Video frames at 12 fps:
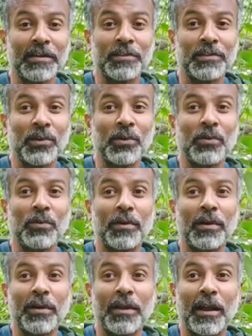So
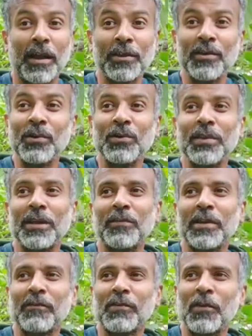I know that
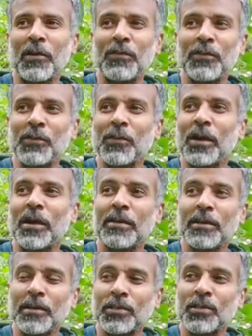when I've gone through
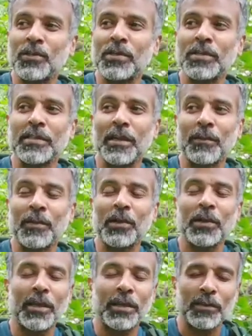100 students, I'm
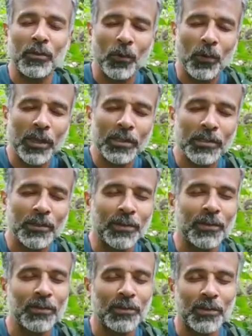going to get the one
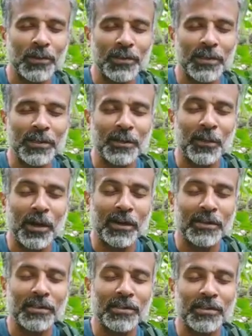student who's going to sit and
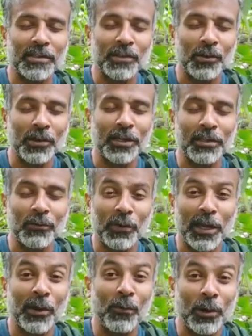practice yoga the
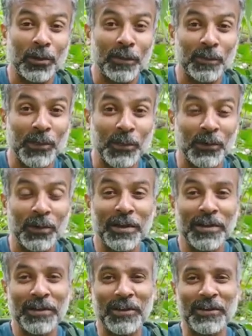way I want them to.
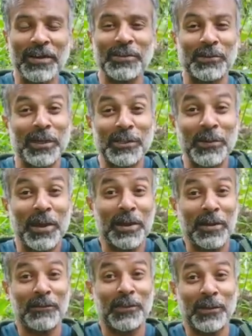All right, so that's why I
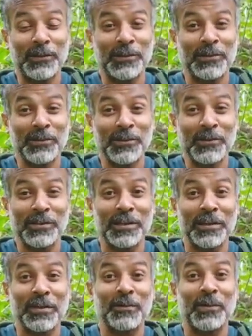have thousands of students.
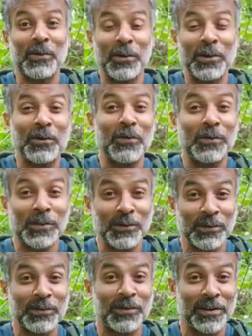I keep going over
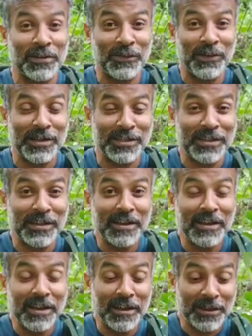students really fast.
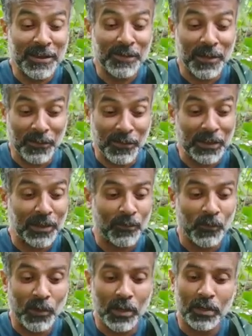I keep giving
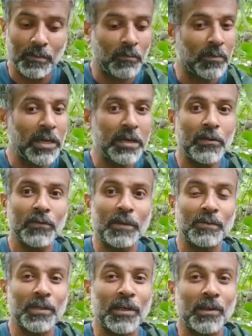them work. Many of
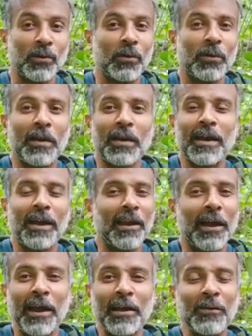them say no,
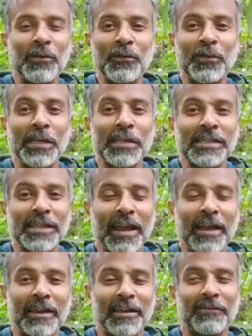and I don't feel
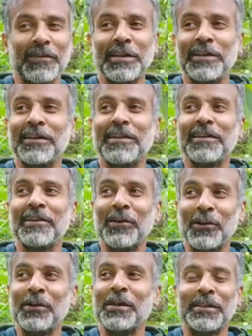sad. I feel,
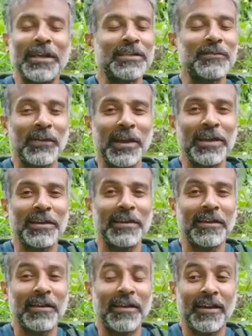okay, that's fine.
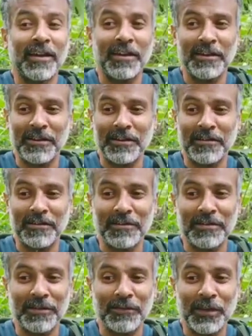
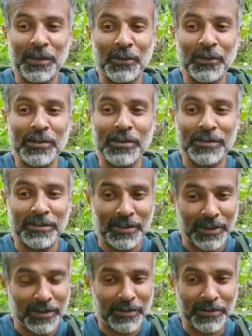If they don't,
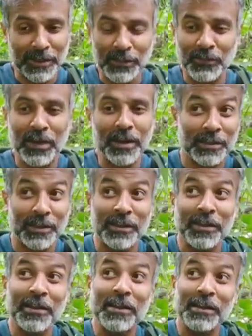then that's fine. Say,
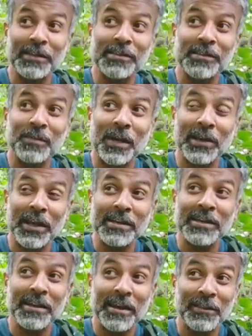is this my
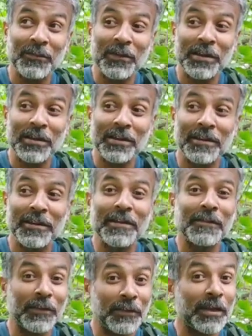99th failure?
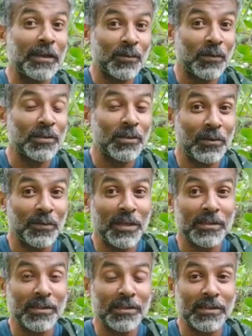Then the next one's going to be
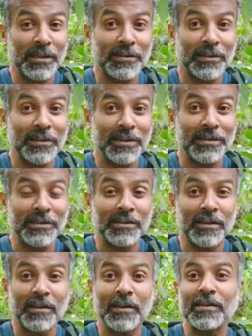a success at least.
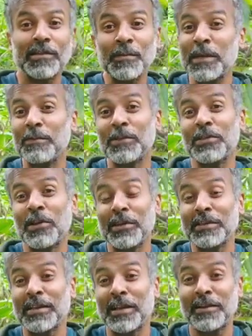Sometimes it's not
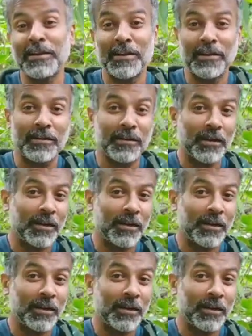exactly 100,